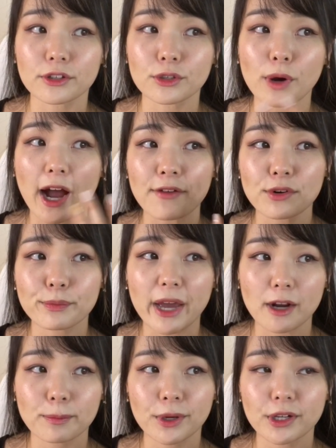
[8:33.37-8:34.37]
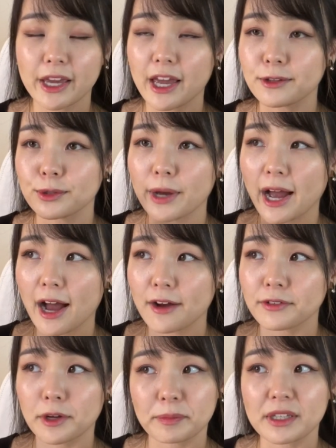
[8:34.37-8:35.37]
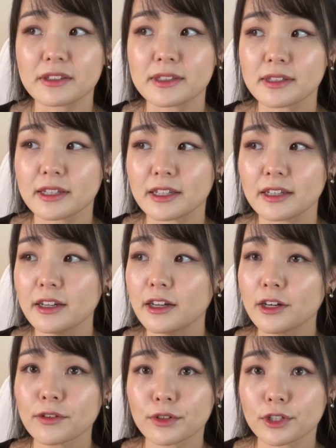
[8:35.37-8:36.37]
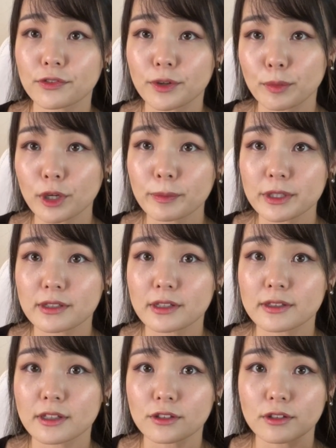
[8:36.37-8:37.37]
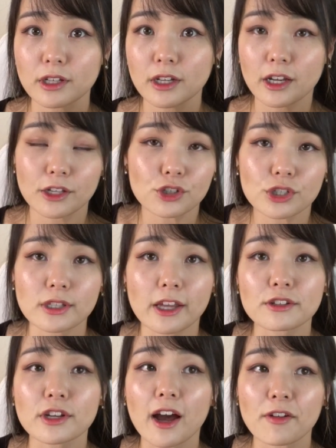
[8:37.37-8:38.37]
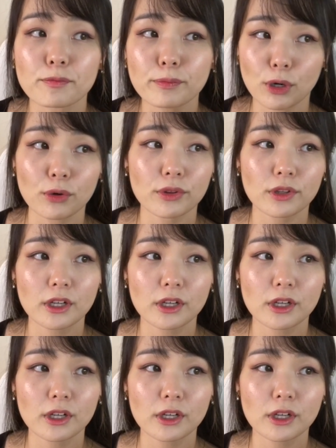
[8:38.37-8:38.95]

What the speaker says: You have a MacBook and you have a PC for different purposes and you just like to have both.